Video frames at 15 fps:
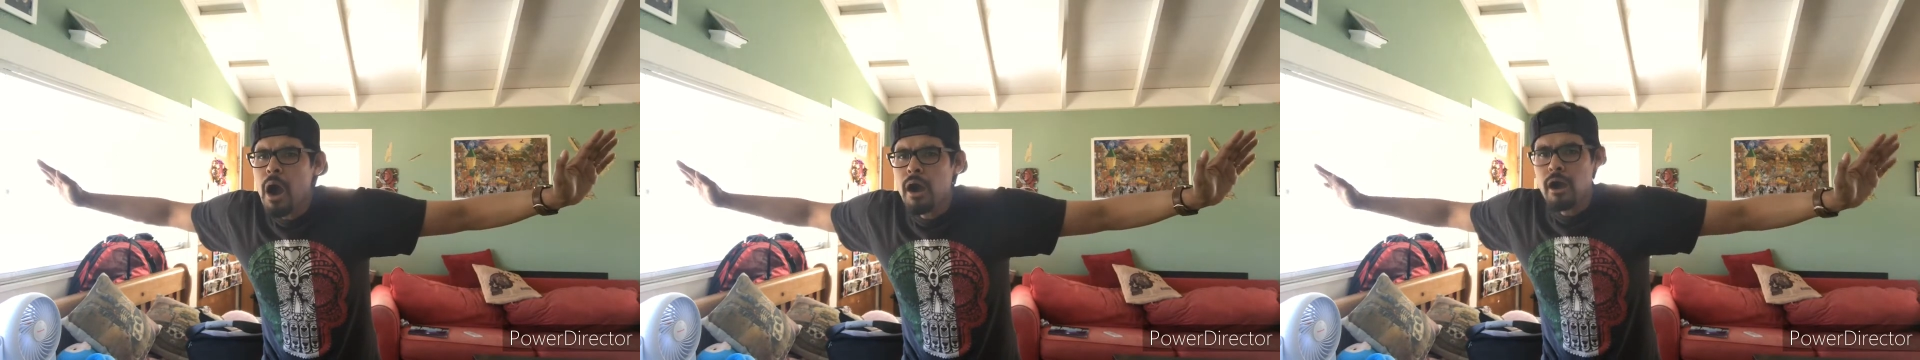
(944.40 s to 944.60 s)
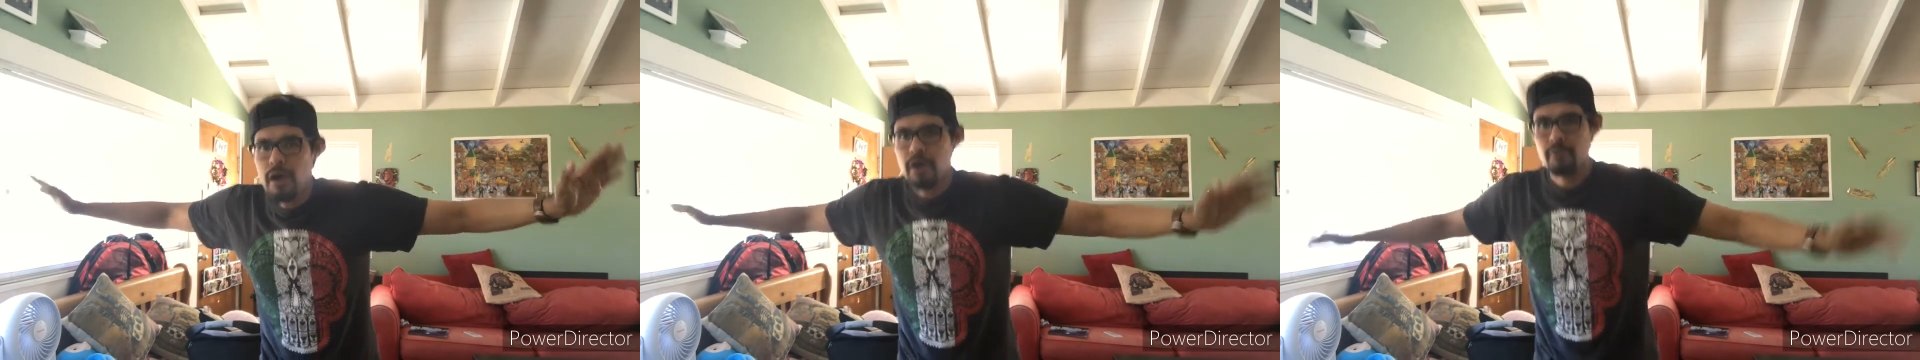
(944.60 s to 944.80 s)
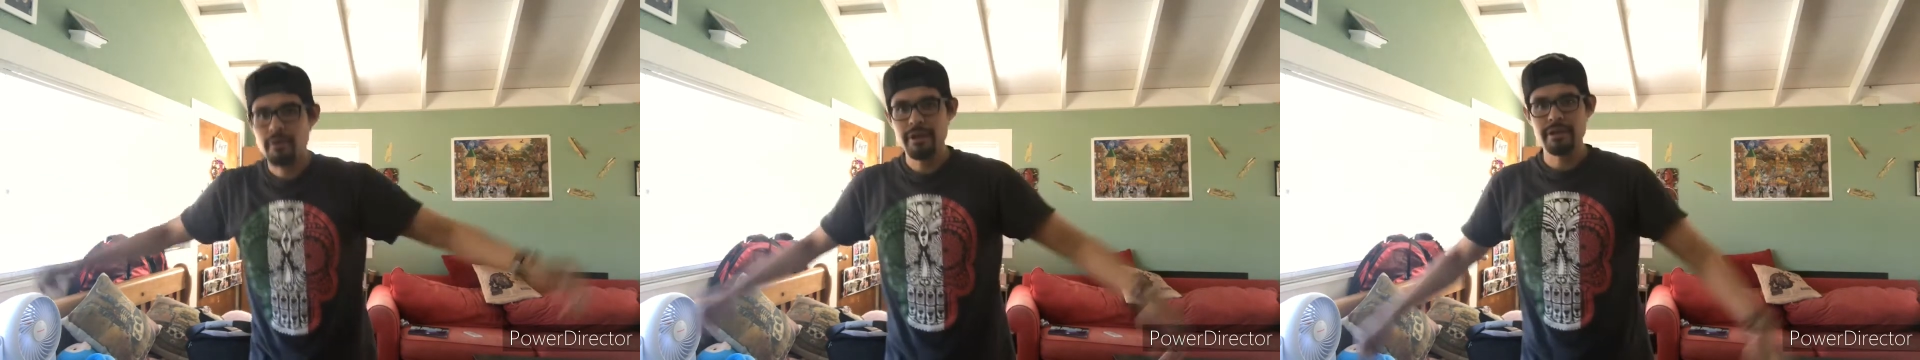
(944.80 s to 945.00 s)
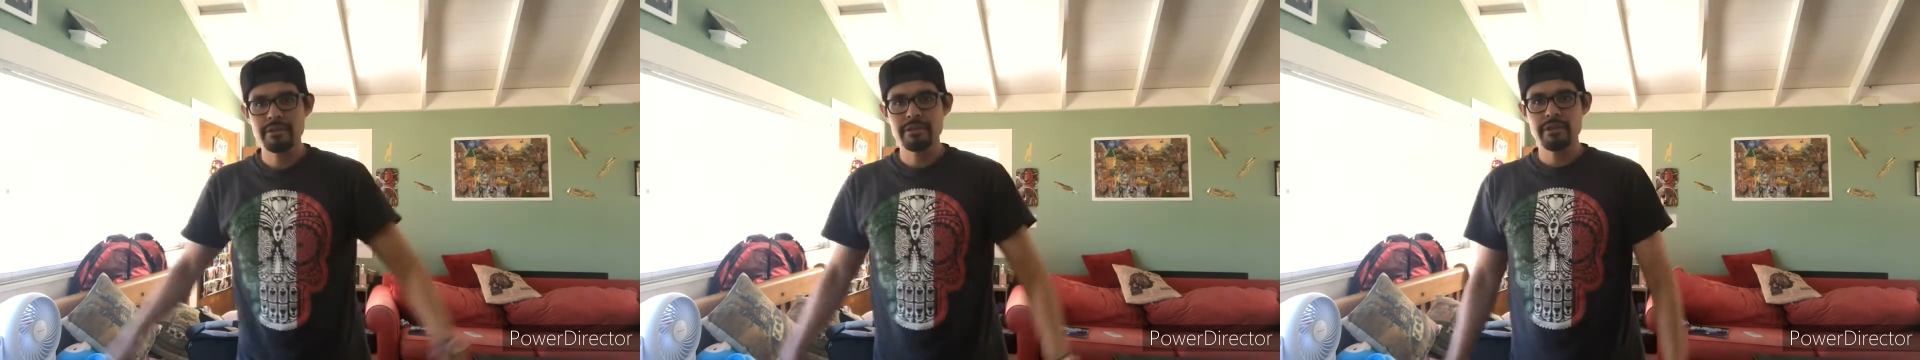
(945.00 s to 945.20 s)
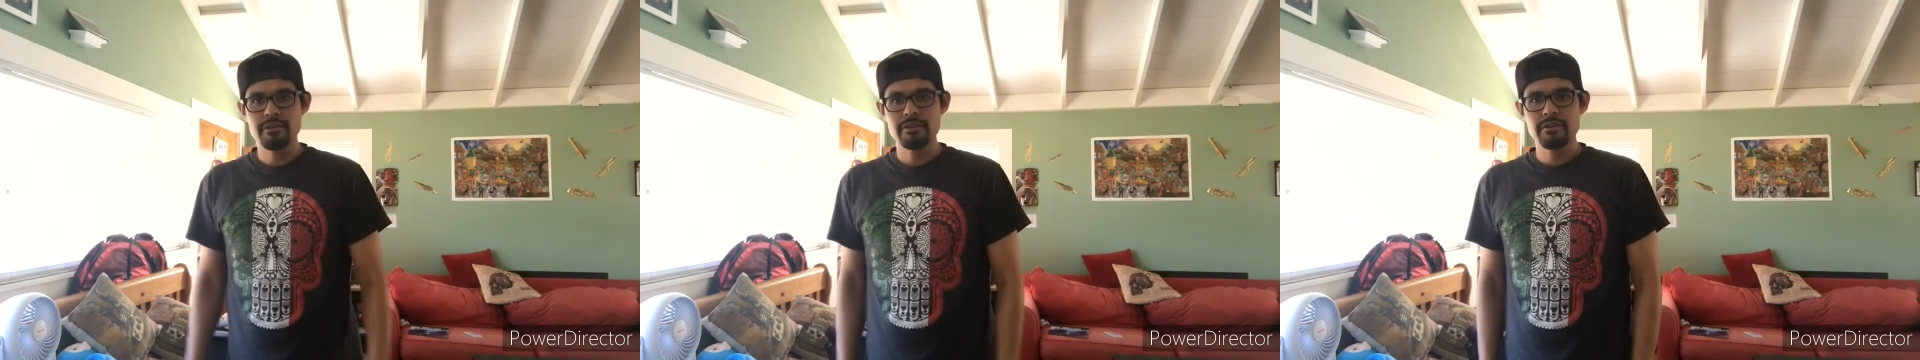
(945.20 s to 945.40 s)
all right, and
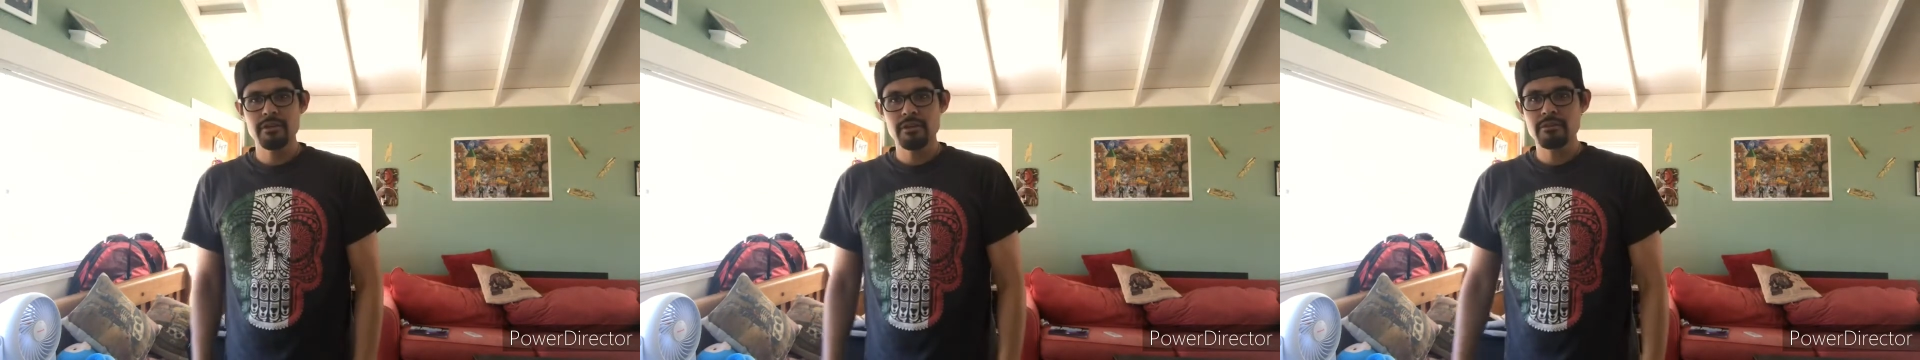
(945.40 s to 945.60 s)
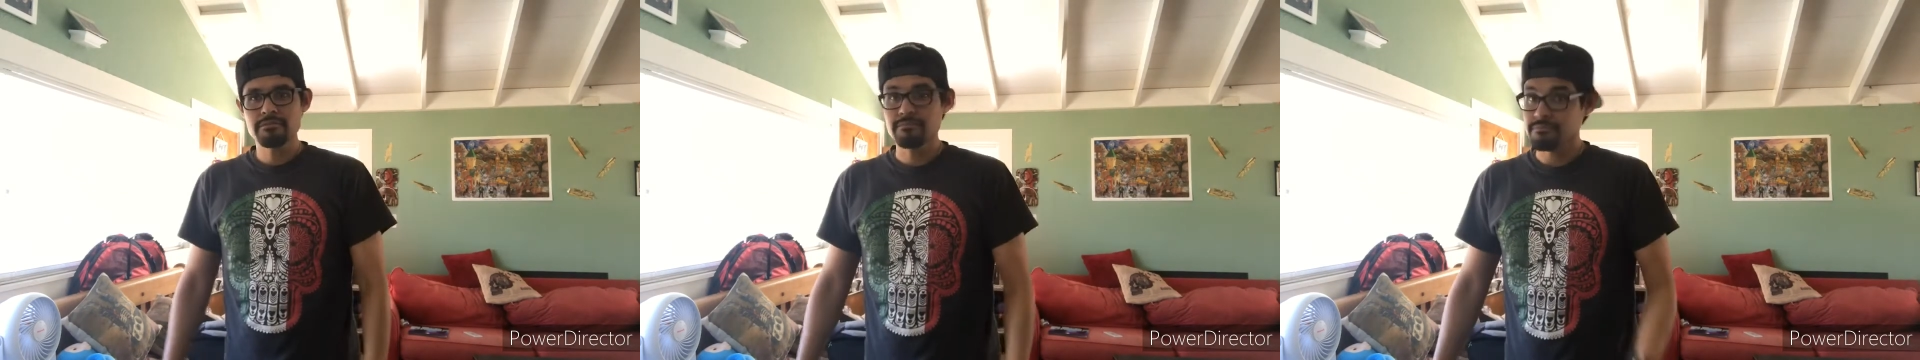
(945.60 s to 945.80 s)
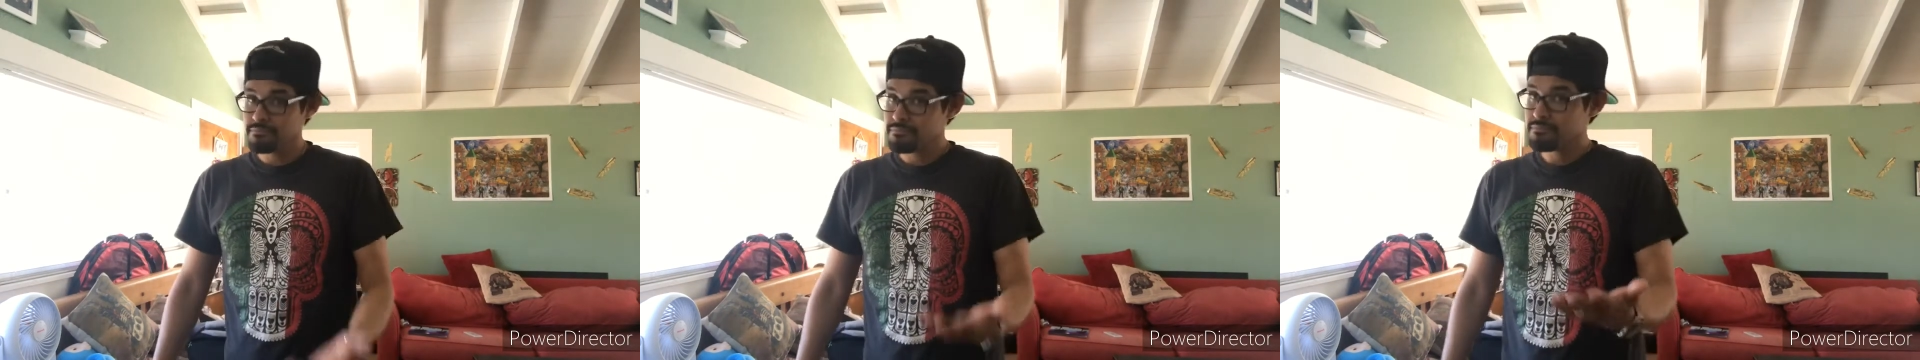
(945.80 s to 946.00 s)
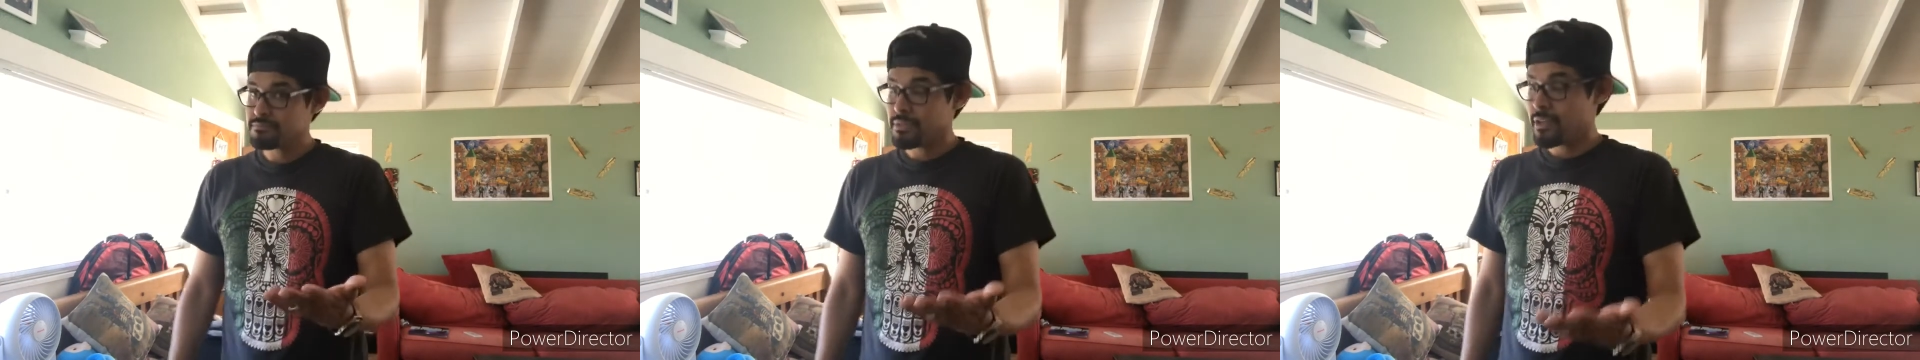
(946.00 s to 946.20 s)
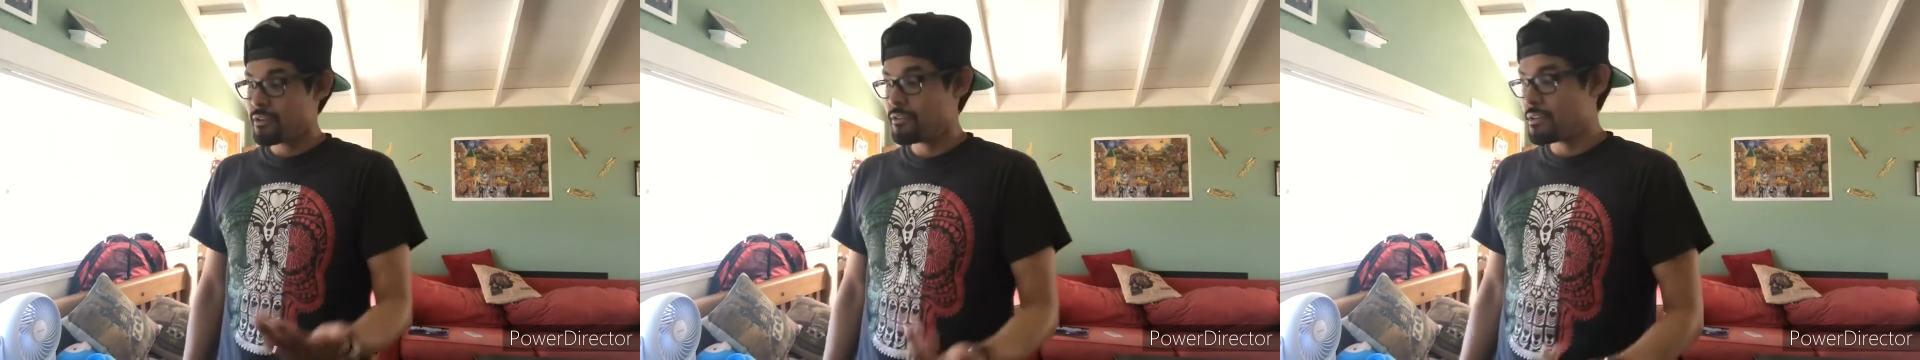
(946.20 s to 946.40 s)
there you go.
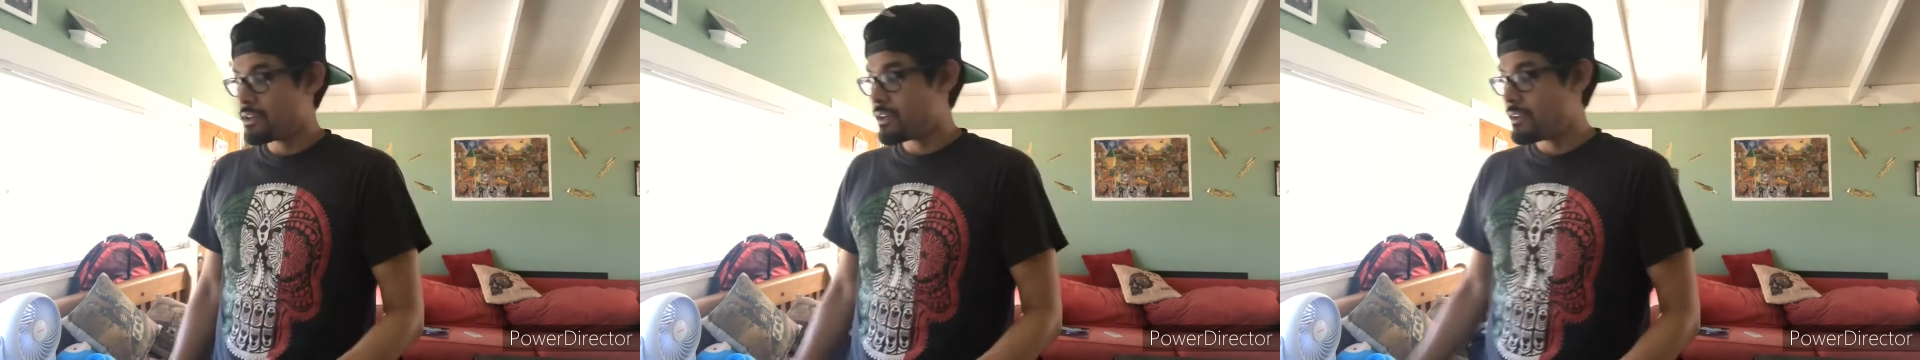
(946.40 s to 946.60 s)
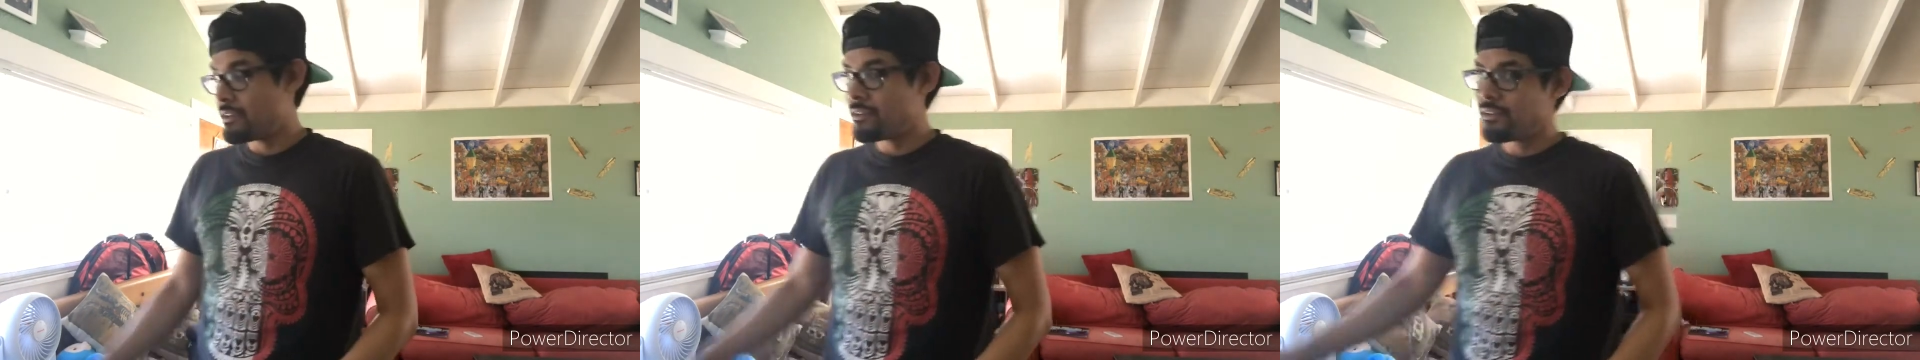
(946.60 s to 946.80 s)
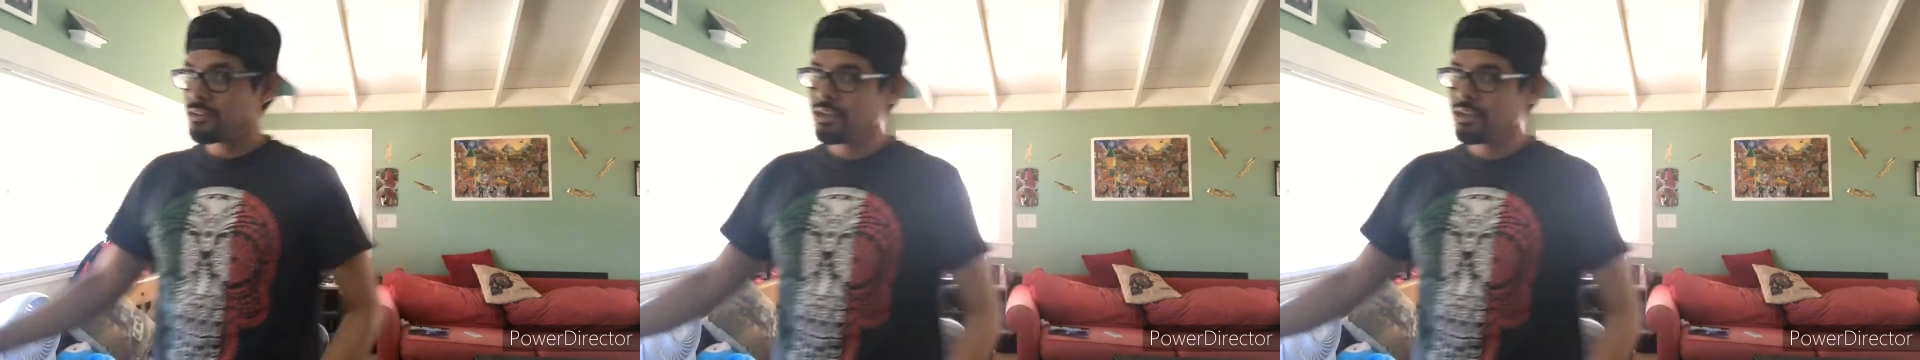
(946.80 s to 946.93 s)
How do you think I did on